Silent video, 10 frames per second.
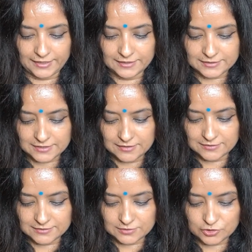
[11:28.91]
Let
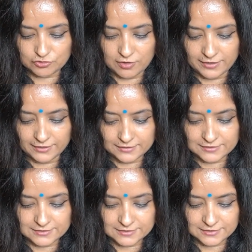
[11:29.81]
us try it
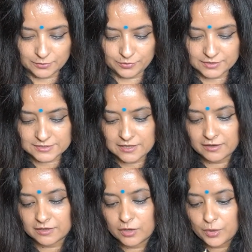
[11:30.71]
and see what it's like.